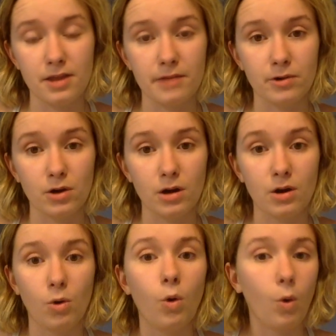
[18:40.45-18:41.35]
they were
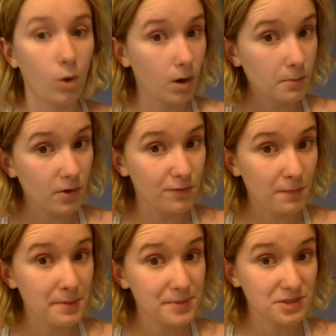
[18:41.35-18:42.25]
horrible
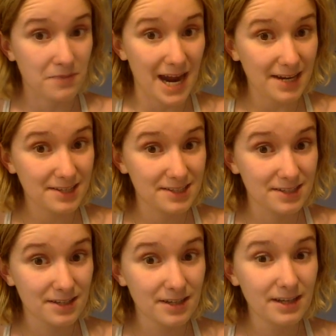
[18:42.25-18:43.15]
for people's
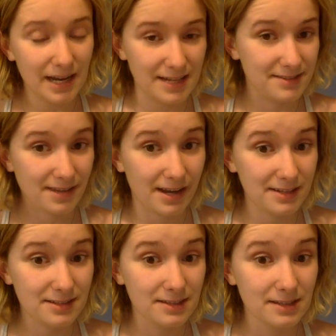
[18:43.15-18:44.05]
backs and
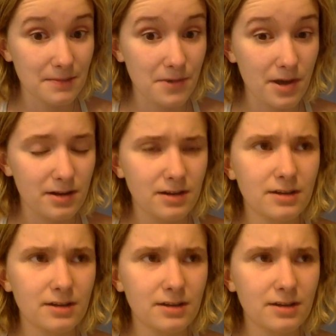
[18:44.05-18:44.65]
sides to sleep on.